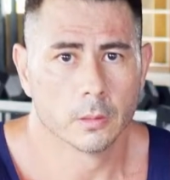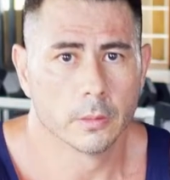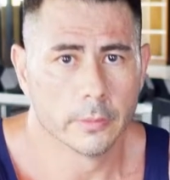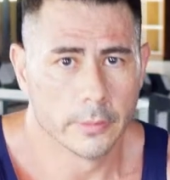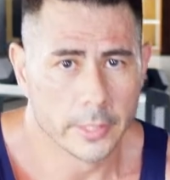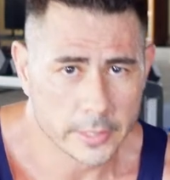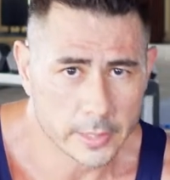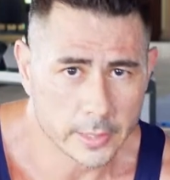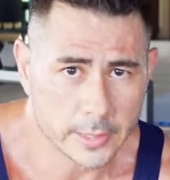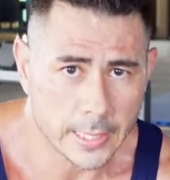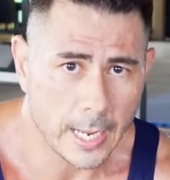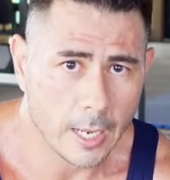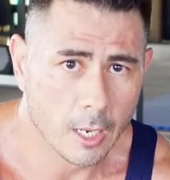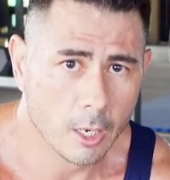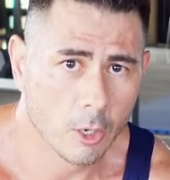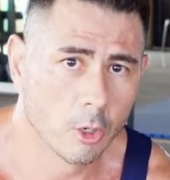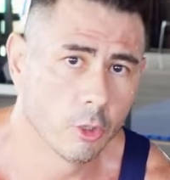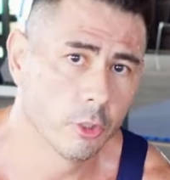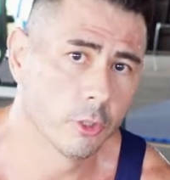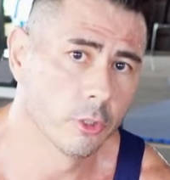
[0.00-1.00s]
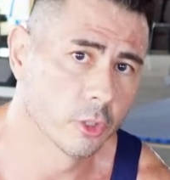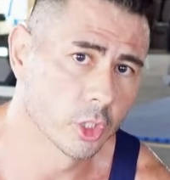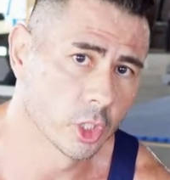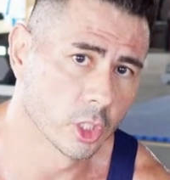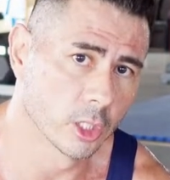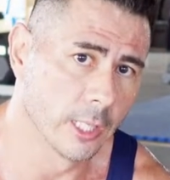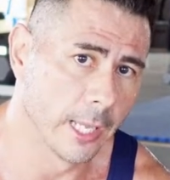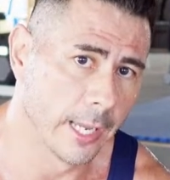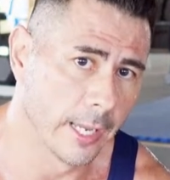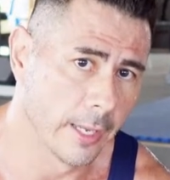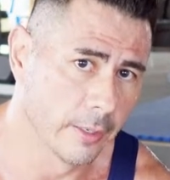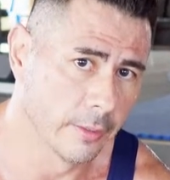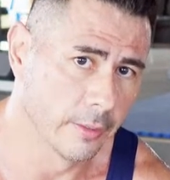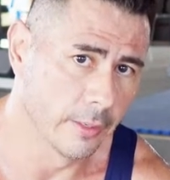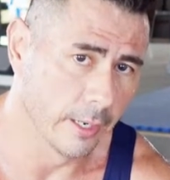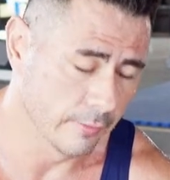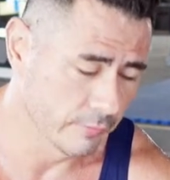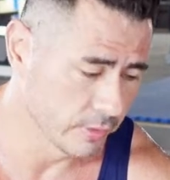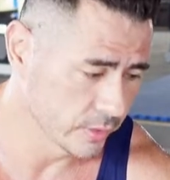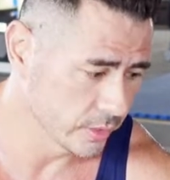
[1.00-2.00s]
This is how you should land
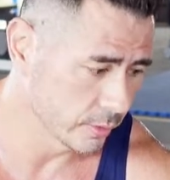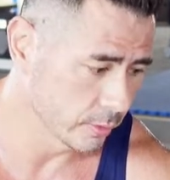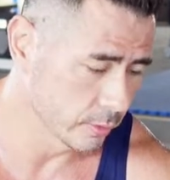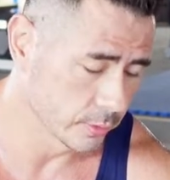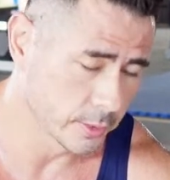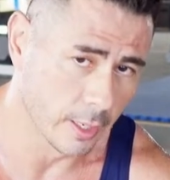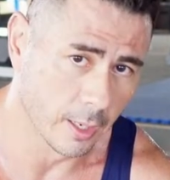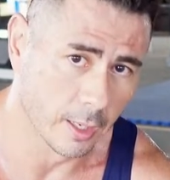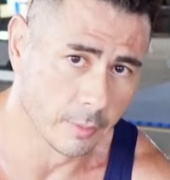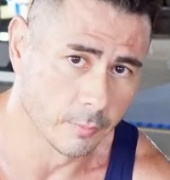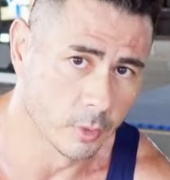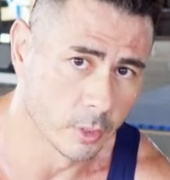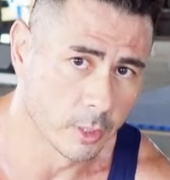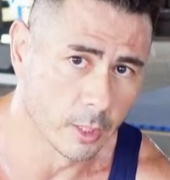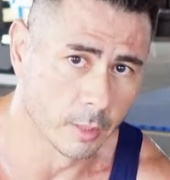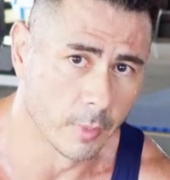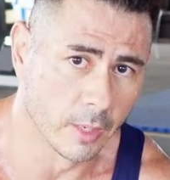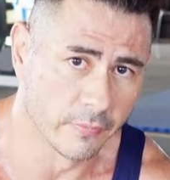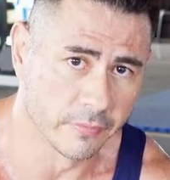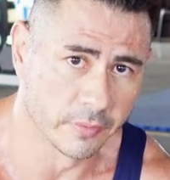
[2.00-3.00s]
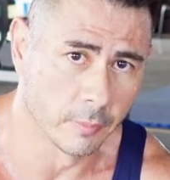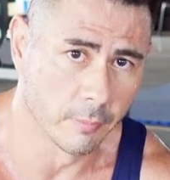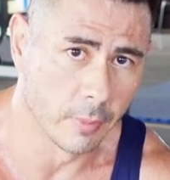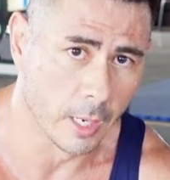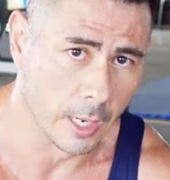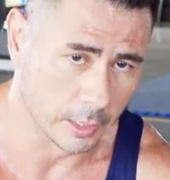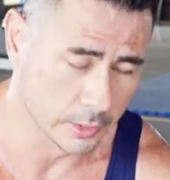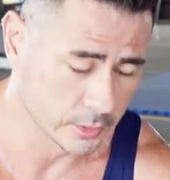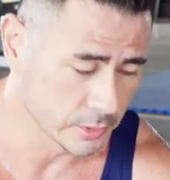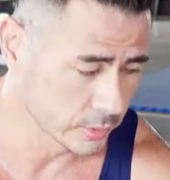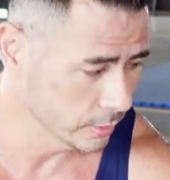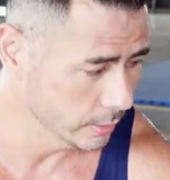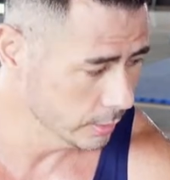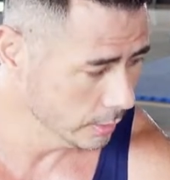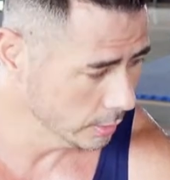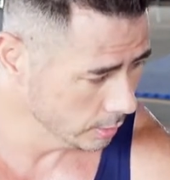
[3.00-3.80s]
every single time you come off of the box.